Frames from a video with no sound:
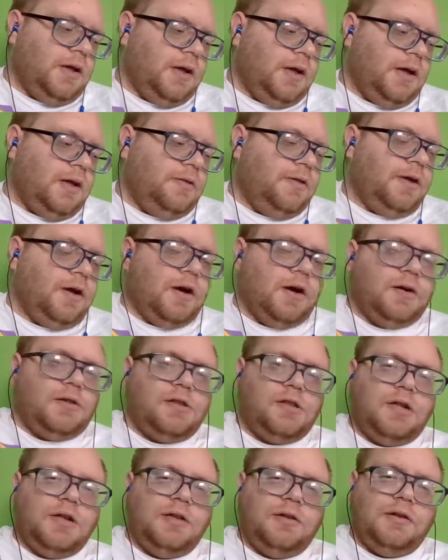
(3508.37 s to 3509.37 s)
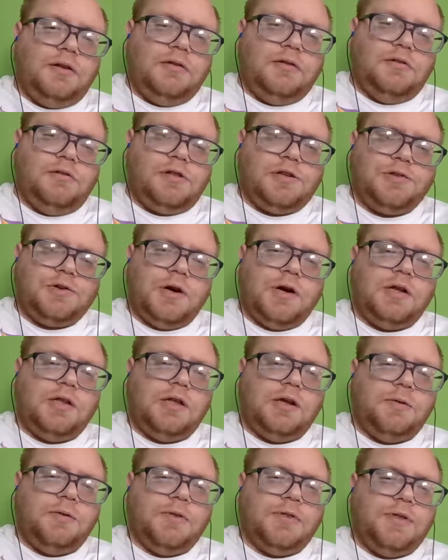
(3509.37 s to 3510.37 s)
the art scene
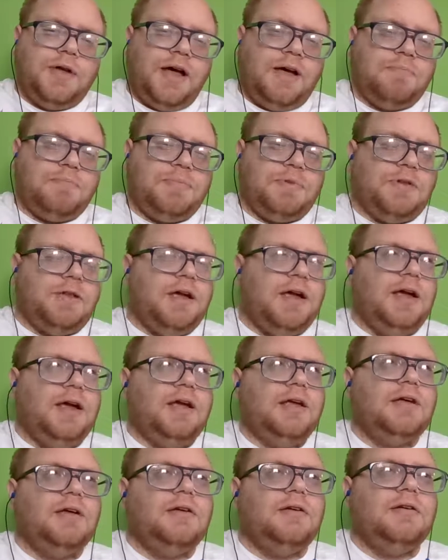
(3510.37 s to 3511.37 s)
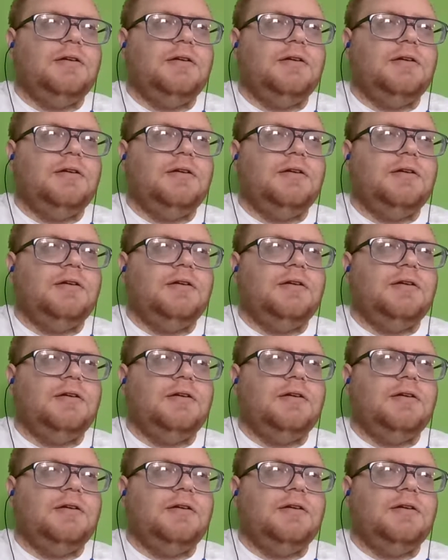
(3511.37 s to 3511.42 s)
struggling with that, but like,